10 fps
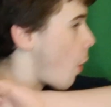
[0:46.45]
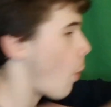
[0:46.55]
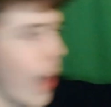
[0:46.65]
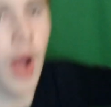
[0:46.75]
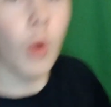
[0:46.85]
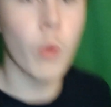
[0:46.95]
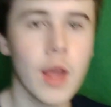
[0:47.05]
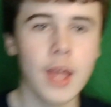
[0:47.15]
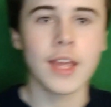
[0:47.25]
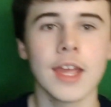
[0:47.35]
Wow,
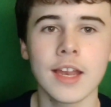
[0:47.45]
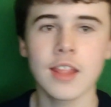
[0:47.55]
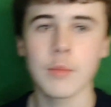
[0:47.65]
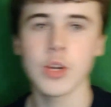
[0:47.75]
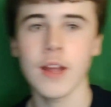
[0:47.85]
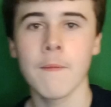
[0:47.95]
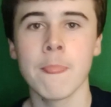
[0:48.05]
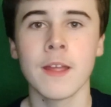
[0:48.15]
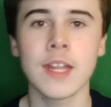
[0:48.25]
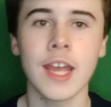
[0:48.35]
yeets the brick,
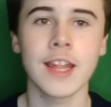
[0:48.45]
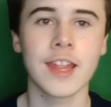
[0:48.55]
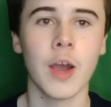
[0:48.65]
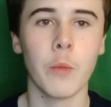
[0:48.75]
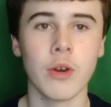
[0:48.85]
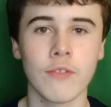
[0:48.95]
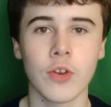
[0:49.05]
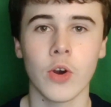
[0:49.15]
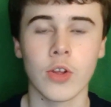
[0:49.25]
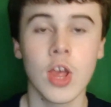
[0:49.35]
takes out one of the
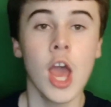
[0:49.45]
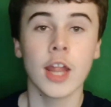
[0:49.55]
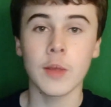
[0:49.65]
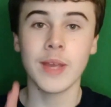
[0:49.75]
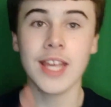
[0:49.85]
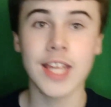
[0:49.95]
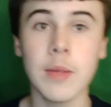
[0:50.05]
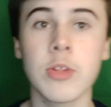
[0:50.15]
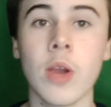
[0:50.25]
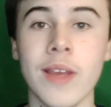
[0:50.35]
dogs. So he
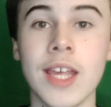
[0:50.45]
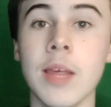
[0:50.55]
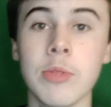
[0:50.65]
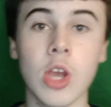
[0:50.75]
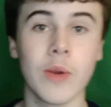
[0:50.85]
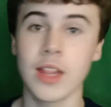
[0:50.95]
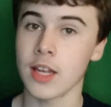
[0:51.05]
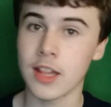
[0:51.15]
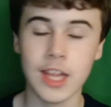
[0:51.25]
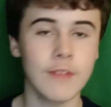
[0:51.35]
keeps going, he's going
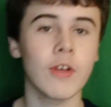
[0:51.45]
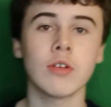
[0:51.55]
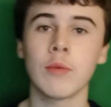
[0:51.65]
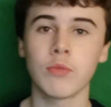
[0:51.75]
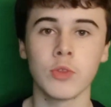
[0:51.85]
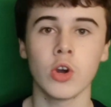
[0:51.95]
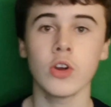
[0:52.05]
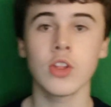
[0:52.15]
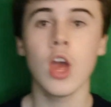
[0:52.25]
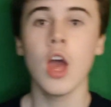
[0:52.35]
to save that rabbit from the
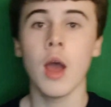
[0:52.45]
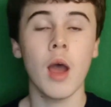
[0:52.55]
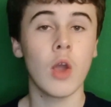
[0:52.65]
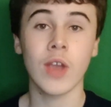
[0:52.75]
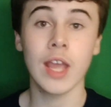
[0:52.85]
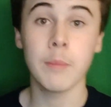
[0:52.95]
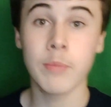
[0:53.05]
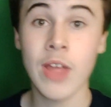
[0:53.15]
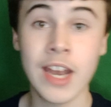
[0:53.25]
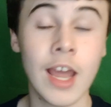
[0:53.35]
dogs. Okay,
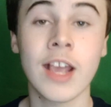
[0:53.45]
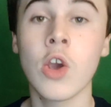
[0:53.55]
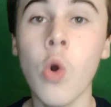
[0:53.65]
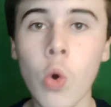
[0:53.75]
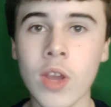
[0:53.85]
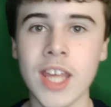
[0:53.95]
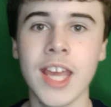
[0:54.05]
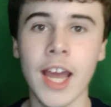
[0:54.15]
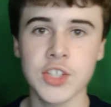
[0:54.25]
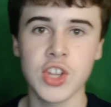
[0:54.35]
then a corgi
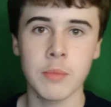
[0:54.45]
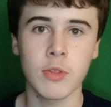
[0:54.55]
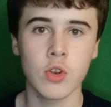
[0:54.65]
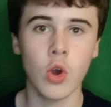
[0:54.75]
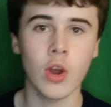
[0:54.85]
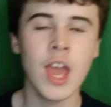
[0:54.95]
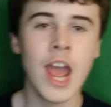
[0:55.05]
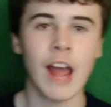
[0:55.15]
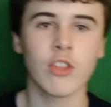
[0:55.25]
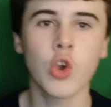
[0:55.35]
catches up to the dog,
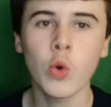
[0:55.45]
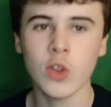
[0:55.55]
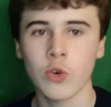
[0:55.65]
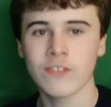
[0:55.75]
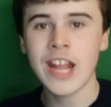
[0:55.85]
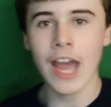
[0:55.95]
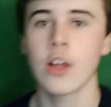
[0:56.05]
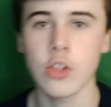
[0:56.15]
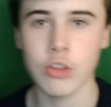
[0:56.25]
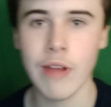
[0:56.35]
and the corgi sort of
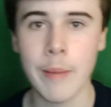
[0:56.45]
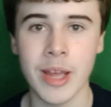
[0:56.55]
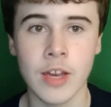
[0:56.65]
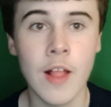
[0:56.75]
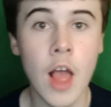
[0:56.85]
tackles the rabbit.